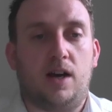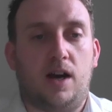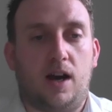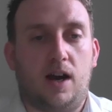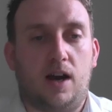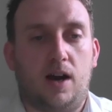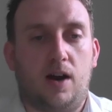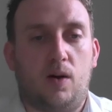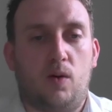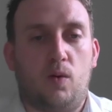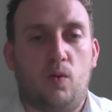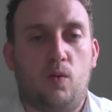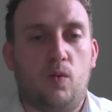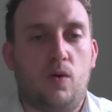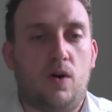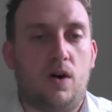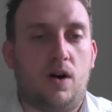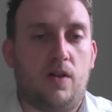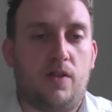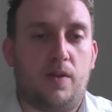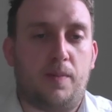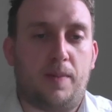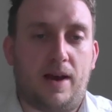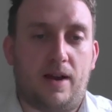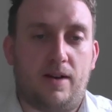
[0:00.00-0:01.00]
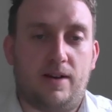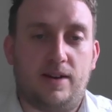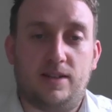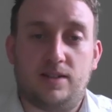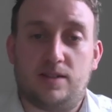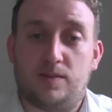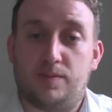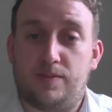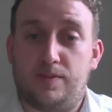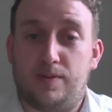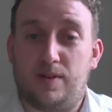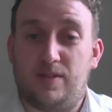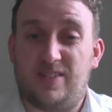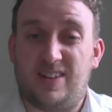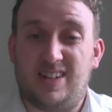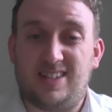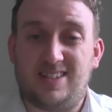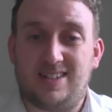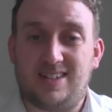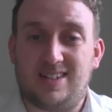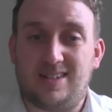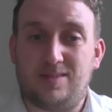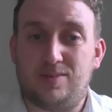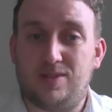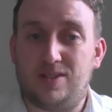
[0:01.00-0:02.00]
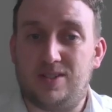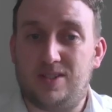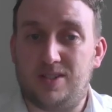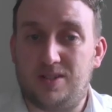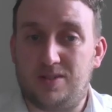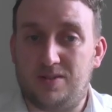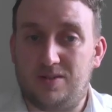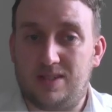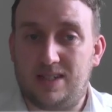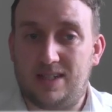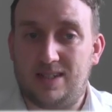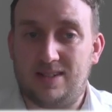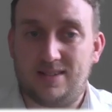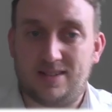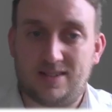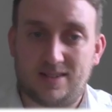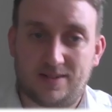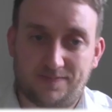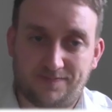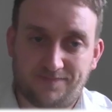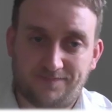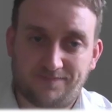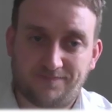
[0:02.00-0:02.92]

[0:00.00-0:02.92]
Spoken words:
What are the barriers preventing him to do this?